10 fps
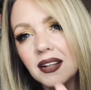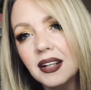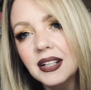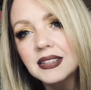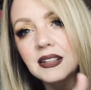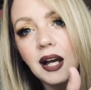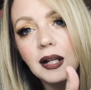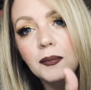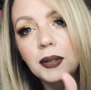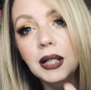it's not
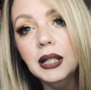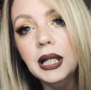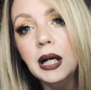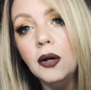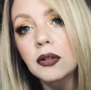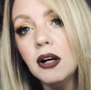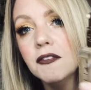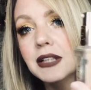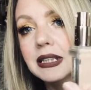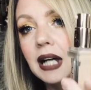completely gone
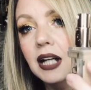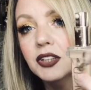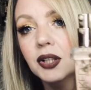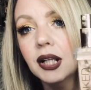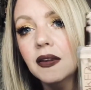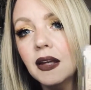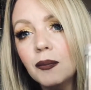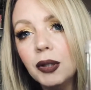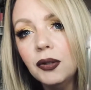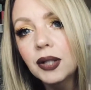off the sides or anything,
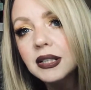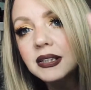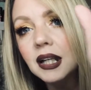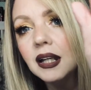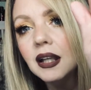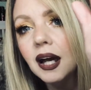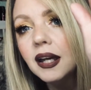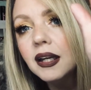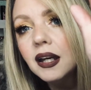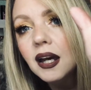but you can see
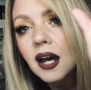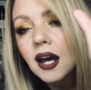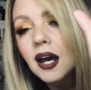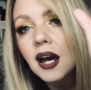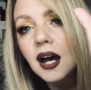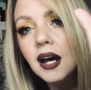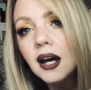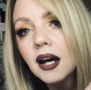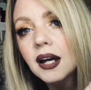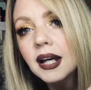like
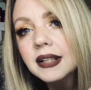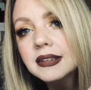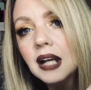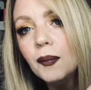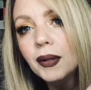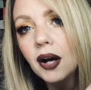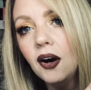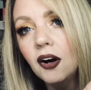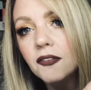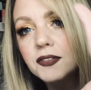it's coming
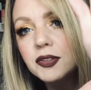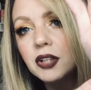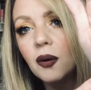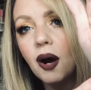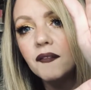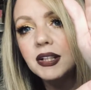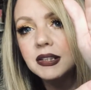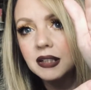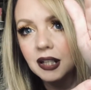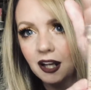off. So
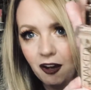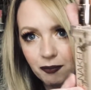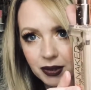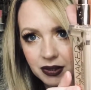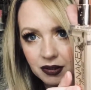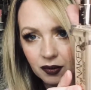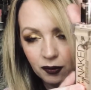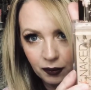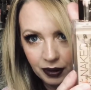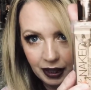obviously I've been
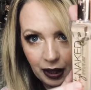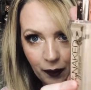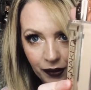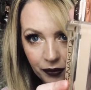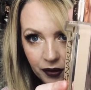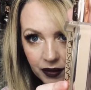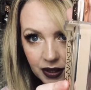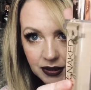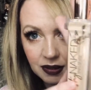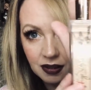really going through
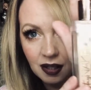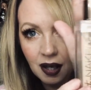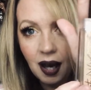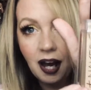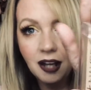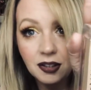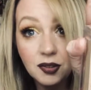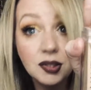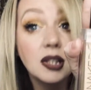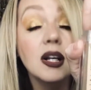this. I
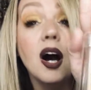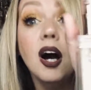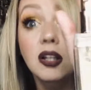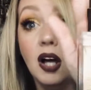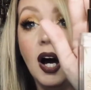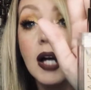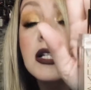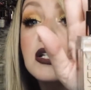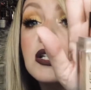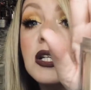use it a
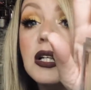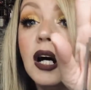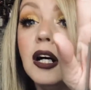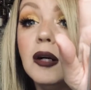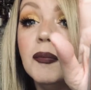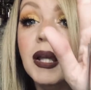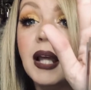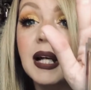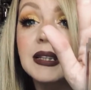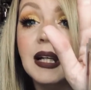lot. And
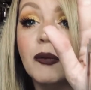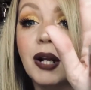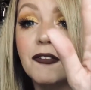like I said, when